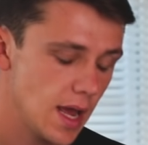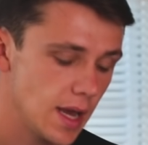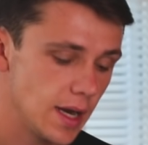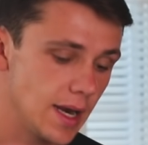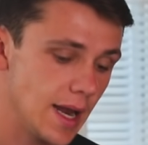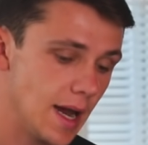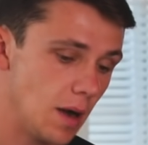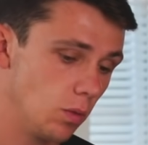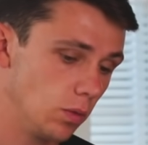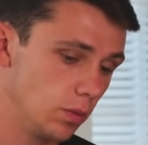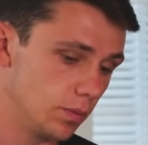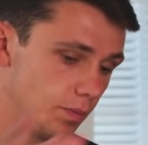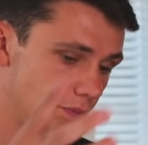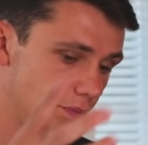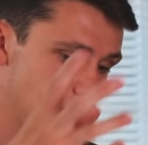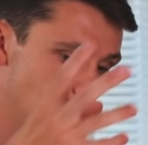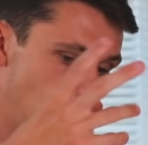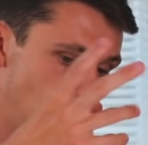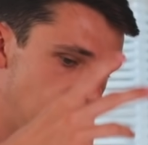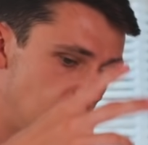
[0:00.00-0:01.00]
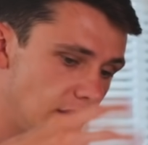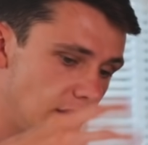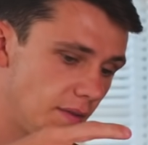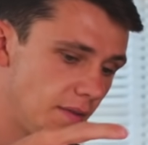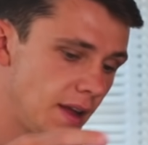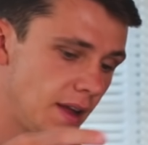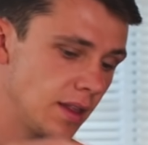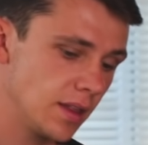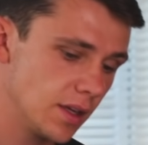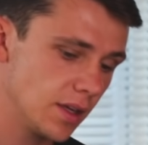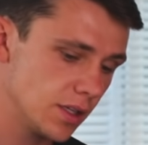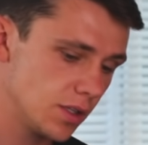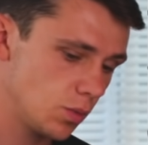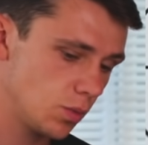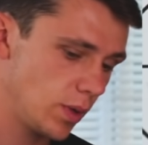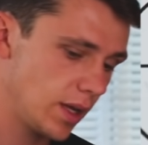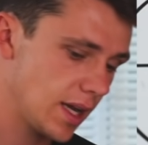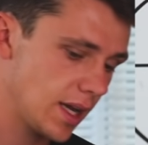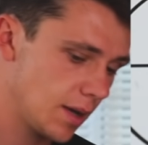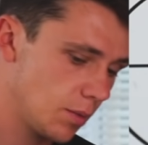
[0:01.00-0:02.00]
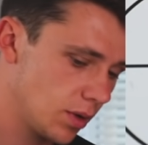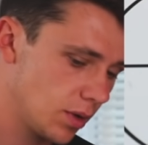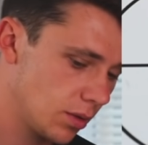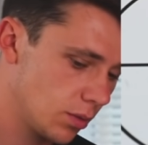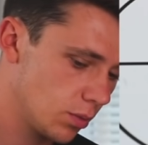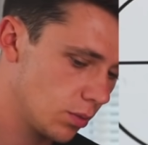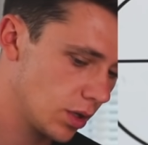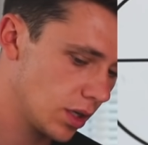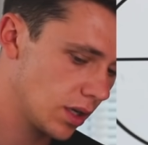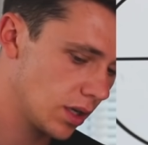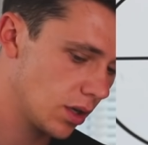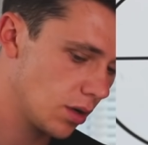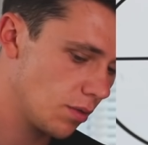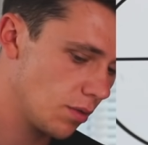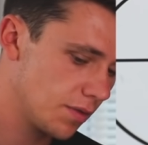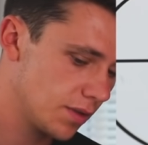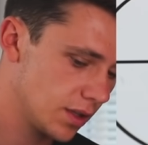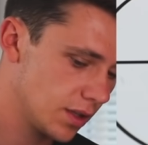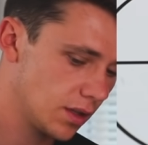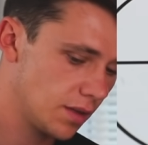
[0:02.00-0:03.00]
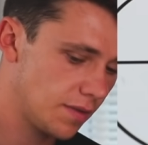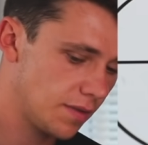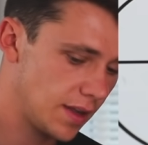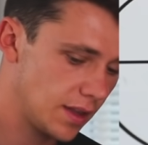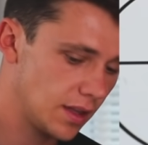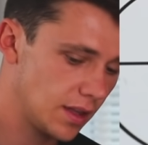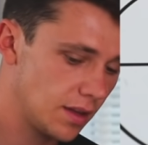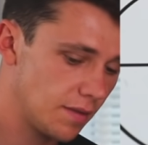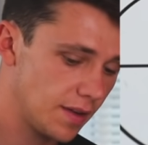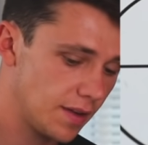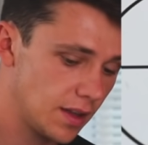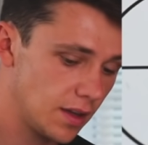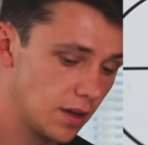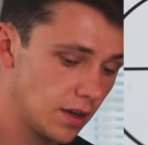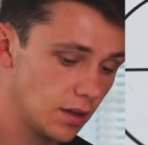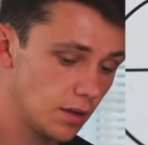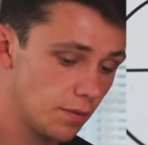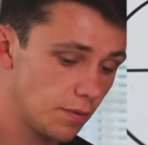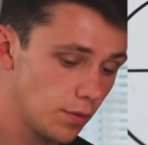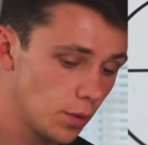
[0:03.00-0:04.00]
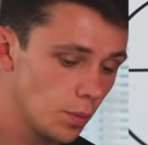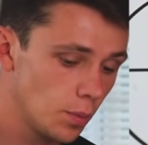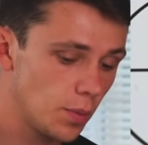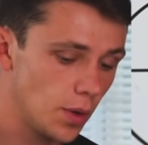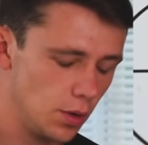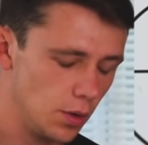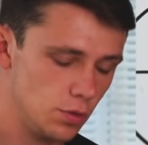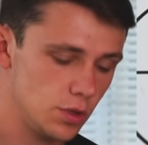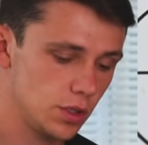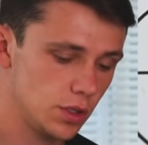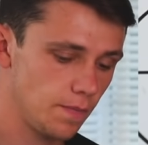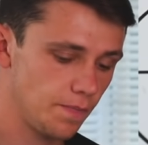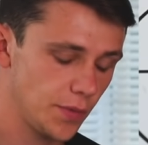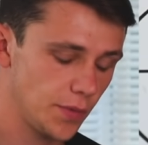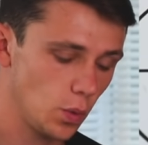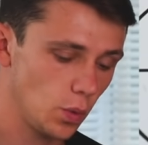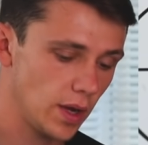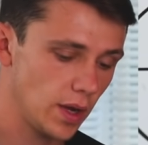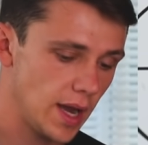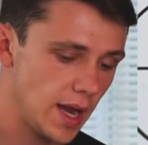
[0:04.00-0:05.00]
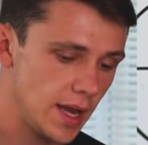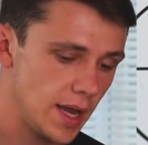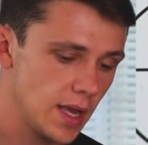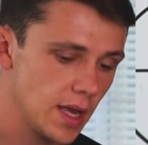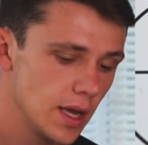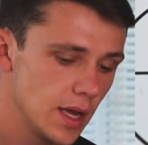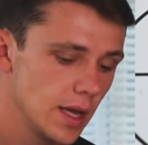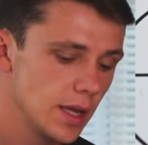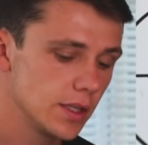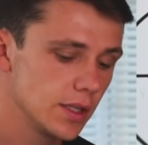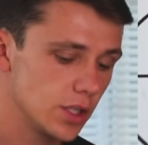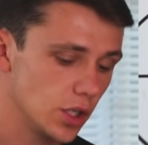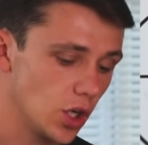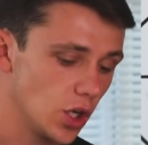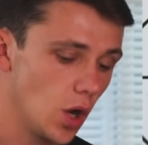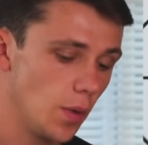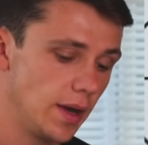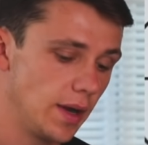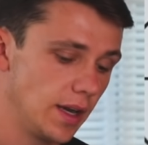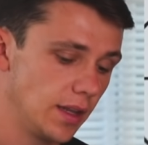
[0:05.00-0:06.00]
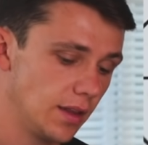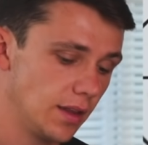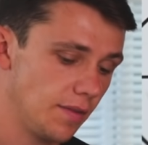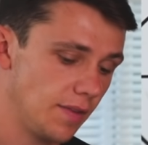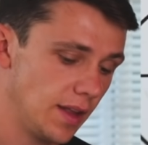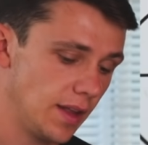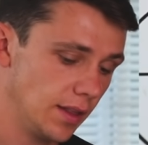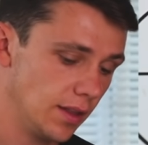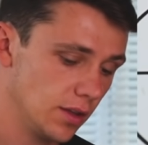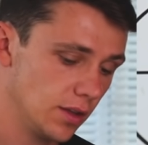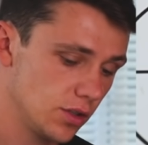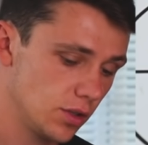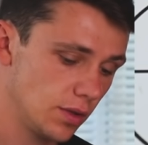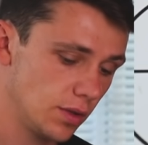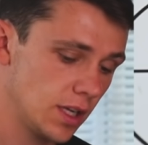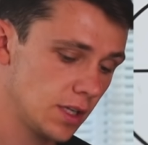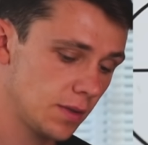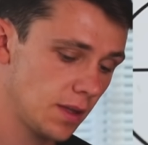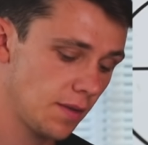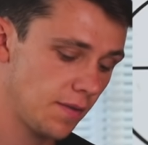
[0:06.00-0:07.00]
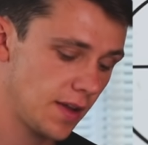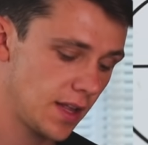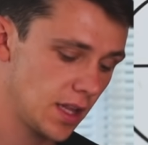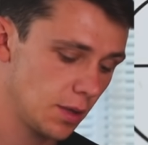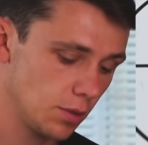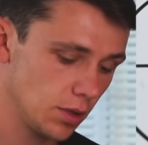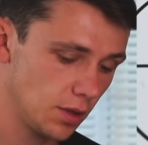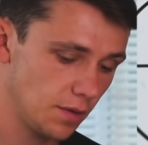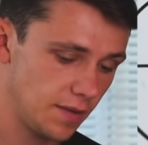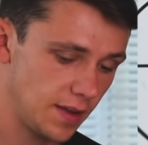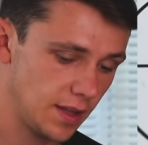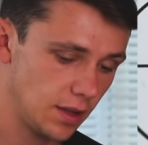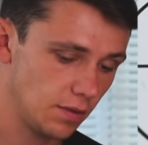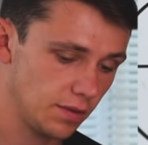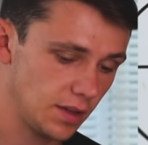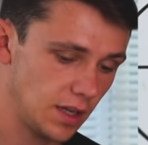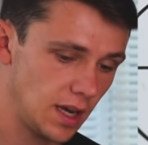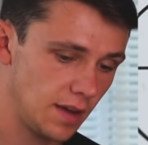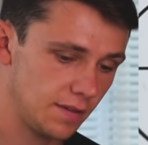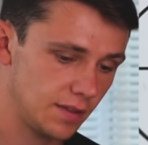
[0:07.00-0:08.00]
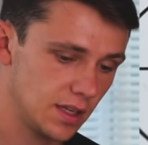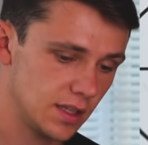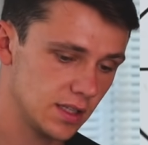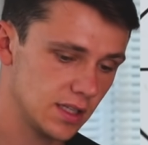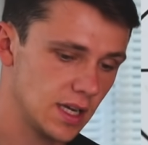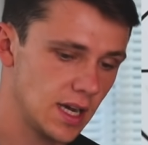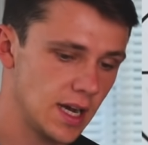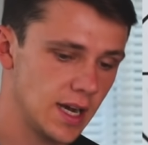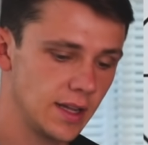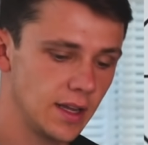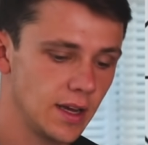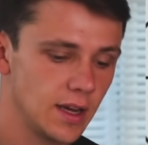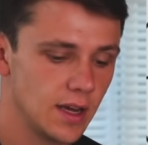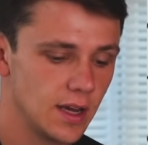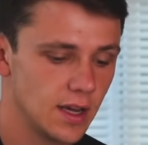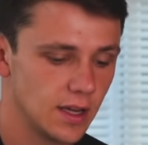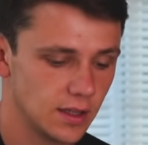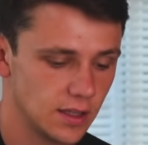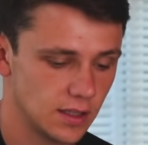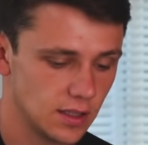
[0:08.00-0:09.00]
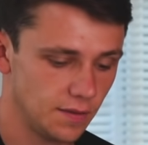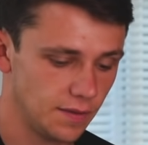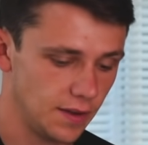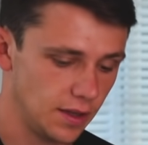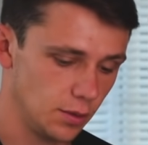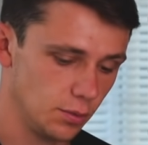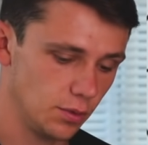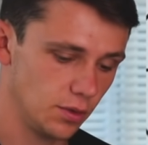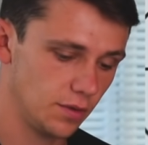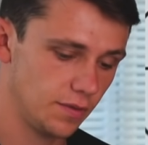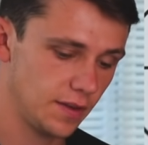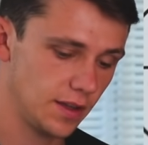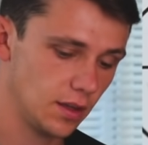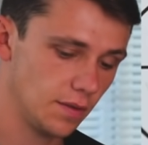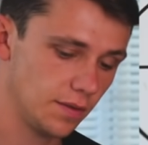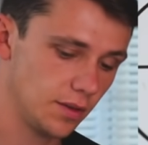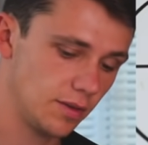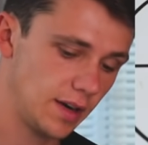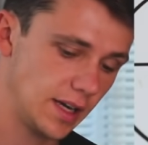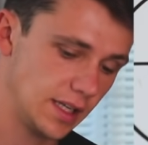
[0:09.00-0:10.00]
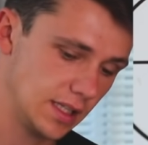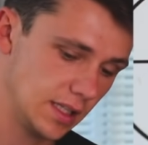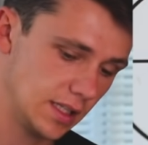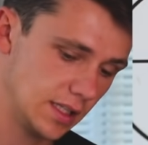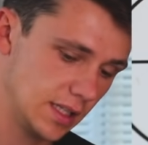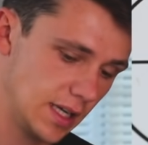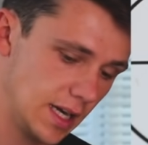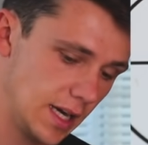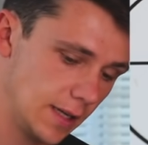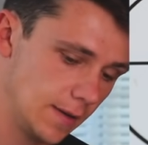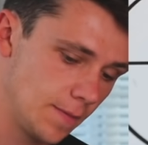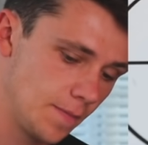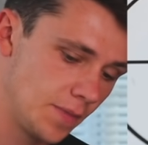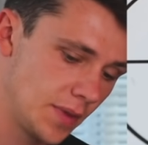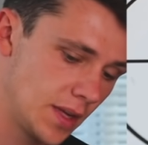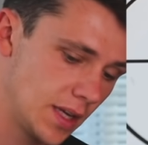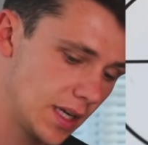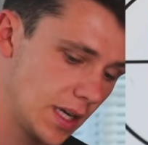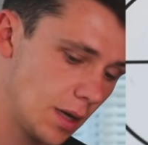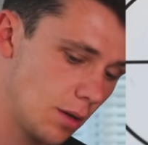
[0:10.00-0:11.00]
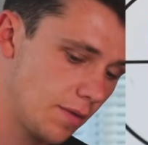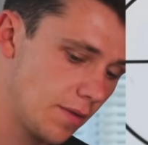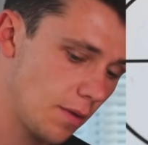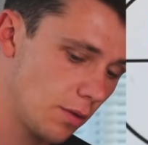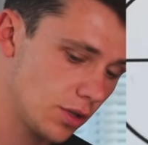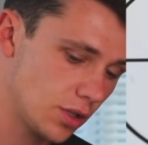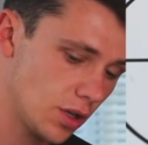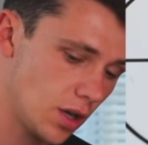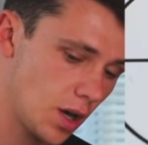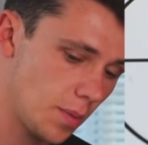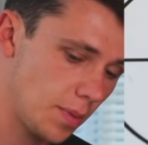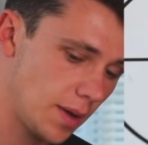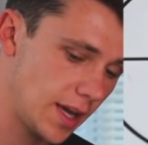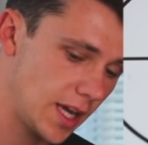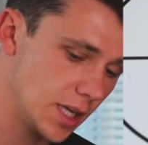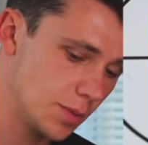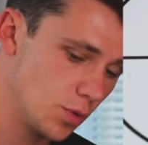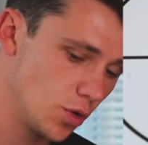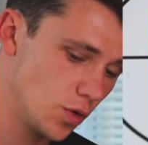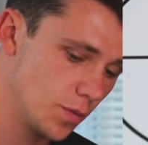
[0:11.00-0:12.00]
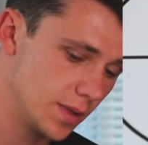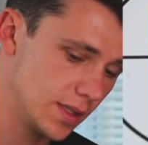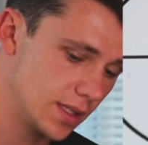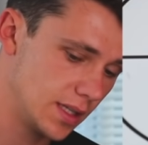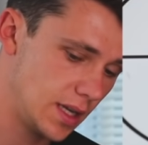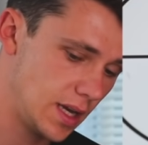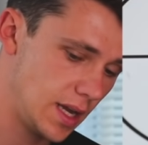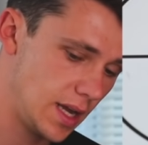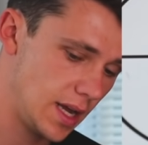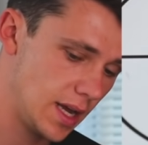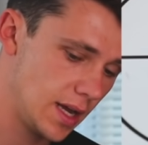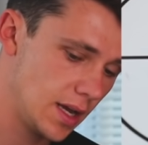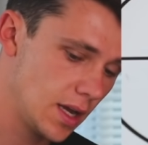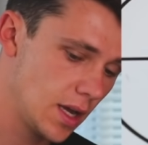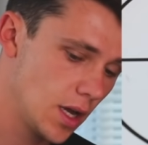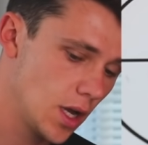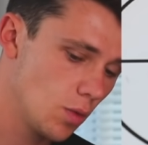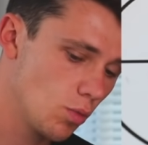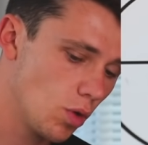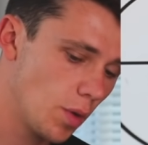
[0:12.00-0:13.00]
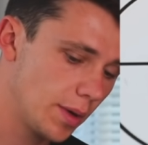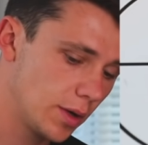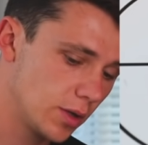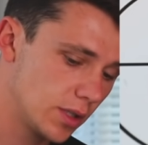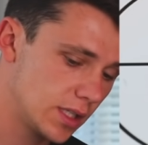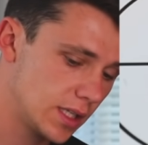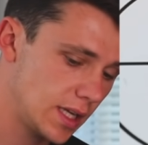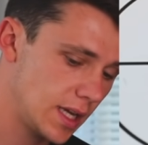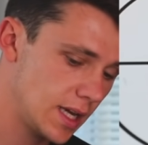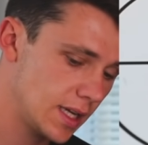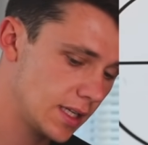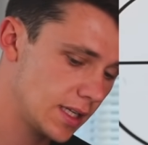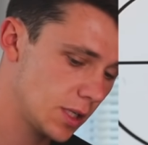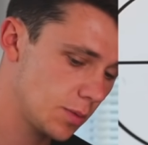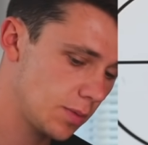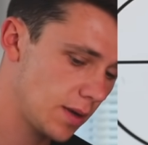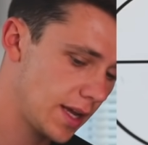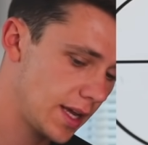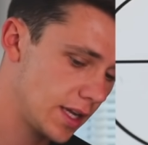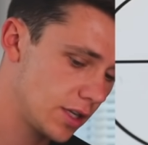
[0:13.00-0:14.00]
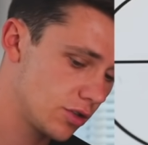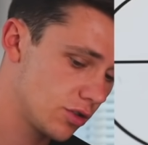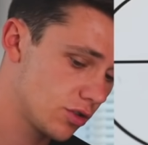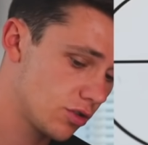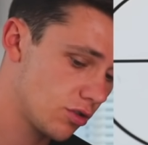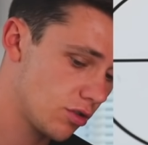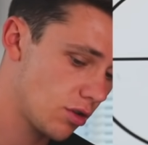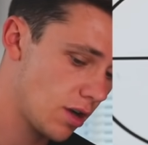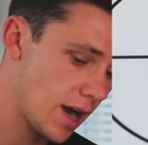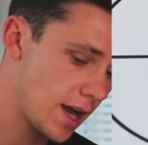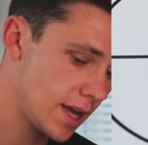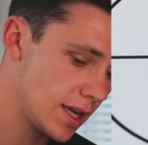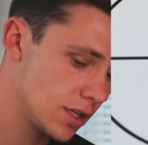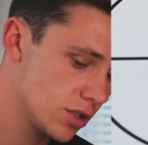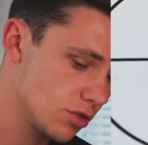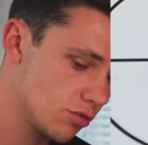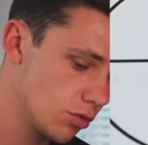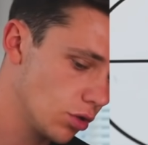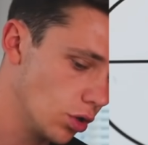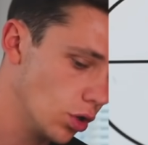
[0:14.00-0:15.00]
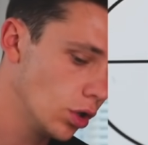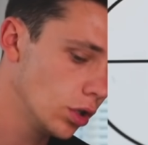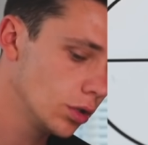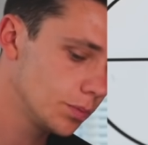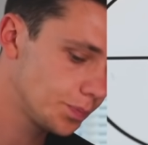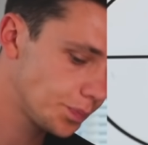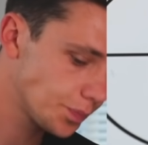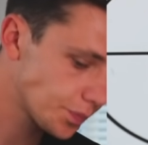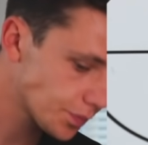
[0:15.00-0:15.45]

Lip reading: Now, with the defenders, we're going to go for the defender defending at the front post, okay, to go in and defend. So this defender will defend off the left-hand side, this defender will defend off the right-hand side. Now we're focusing on our players' movements in here. What we could see is this player try and draw